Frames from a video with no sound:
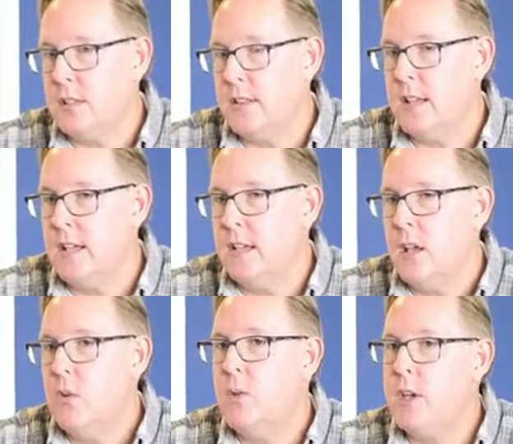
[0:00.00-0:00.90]
and then
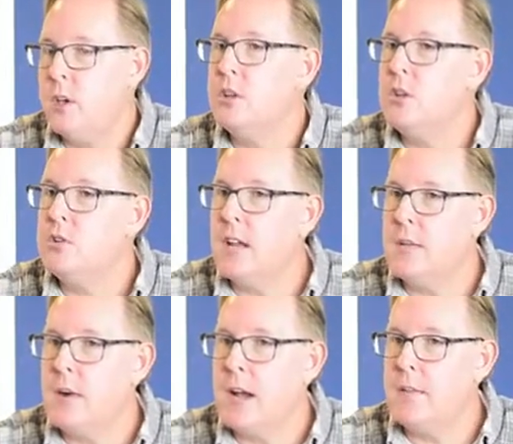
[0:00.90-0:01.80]
we could use an
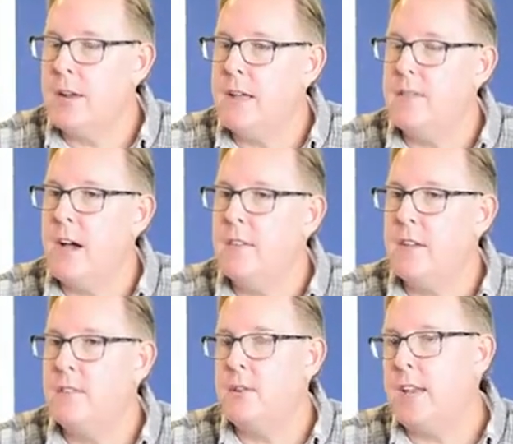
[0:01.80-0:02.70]
antibiotic, but I found that
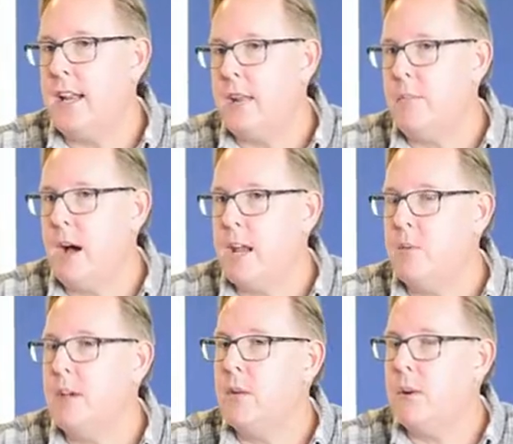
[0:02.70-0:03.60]
if we take an antibiotic,
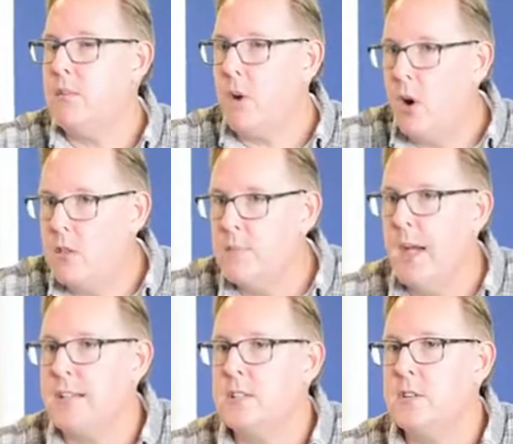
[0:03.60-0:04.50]
we get rid of all the
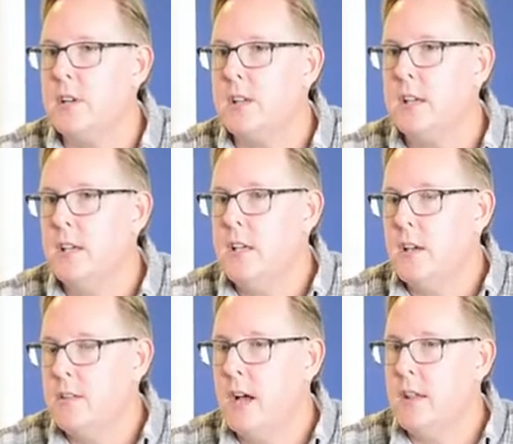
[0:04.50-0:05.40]
bacteria,
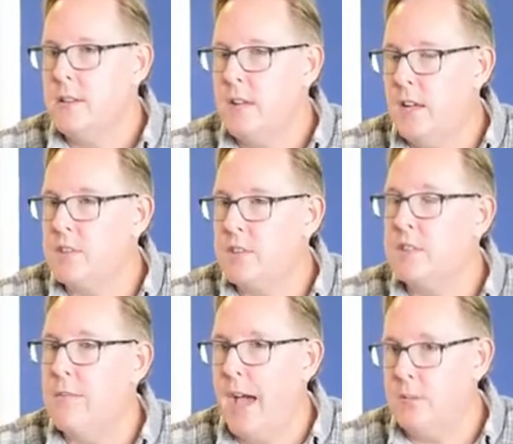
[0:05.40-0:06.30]
not just the
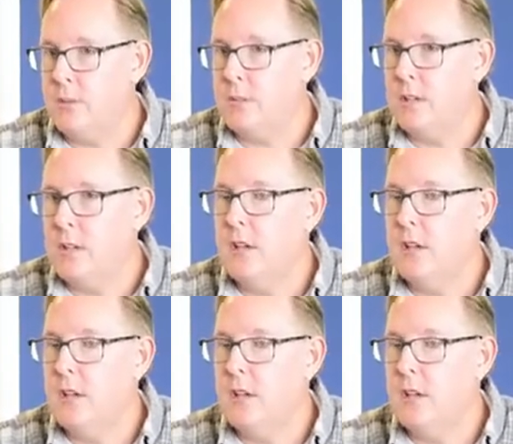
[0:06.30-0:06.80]
bad ones.